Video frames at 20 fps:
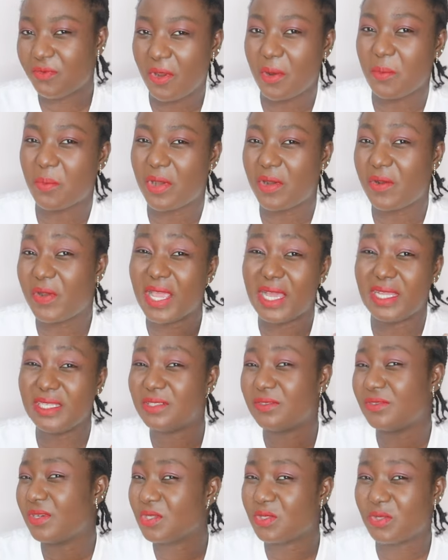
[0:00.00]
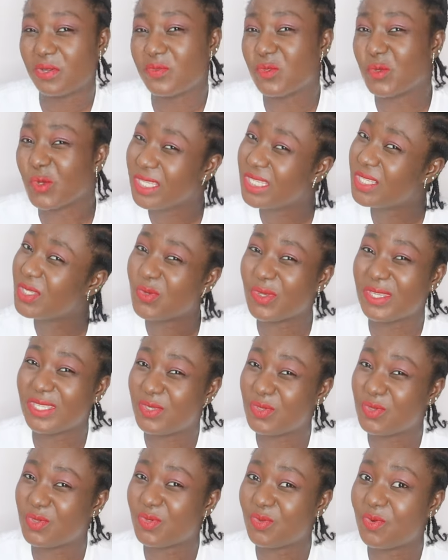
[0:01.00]
February and the rest of
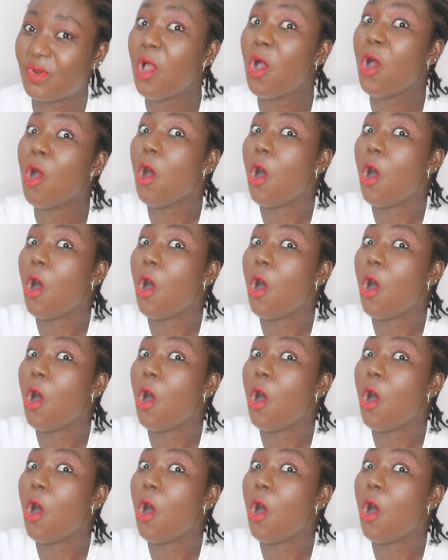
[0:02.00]
2022